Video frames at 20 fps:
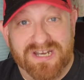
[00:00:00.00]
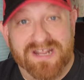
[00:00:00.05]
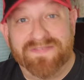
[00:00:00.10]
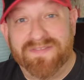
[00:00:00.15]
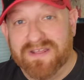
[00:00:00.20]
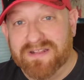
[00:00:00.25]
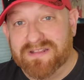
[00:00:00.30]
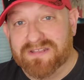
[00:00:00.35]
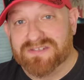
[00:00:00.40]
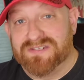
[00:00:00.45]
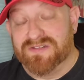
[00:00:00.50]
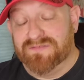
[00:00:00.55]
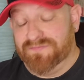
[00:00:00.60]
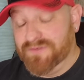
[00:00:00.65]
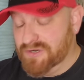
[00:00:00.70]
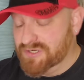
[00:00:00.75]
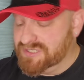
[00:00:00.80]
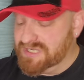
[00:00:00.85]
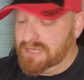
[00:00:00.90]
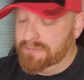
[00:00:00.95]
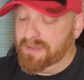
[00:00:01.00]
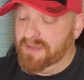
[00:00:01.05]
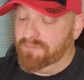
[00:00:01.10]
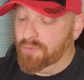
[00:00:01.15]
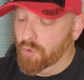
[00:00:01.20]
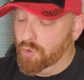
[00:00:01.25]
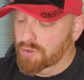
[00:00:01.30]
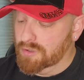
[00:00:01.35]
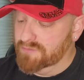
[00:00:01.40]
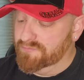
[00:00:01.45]
And I think this is the first time
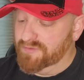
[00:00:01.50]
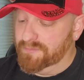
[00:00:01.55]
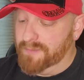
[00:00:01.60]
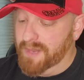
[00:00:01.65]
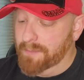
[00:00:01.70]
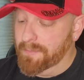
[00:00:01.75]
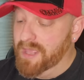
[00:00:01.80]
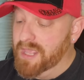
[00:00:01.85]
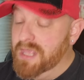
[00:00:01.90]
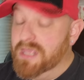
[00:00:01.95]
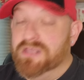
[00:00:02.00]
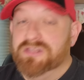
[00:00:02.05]
I've ordered from them.